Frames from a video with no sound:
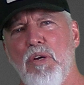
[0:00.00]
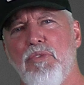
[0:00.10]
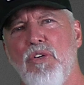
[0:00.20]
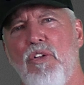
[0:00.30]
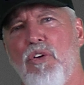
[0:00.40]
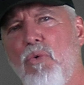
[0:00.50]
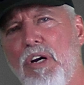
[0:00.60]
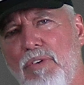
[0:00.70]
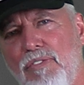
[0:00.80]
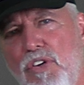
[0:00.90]
Welcome to another
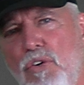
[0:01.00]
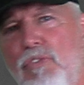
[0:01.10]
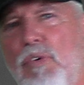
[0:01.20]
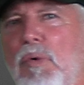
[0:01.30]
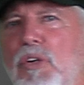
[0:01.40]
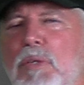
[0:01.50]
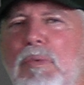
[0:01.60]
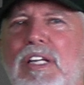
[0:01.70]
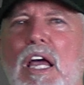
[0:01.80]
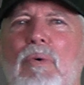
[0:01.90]
quick review from
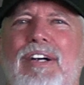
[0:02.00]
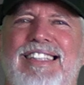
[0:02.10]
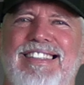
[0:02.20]
Ultimate DIY.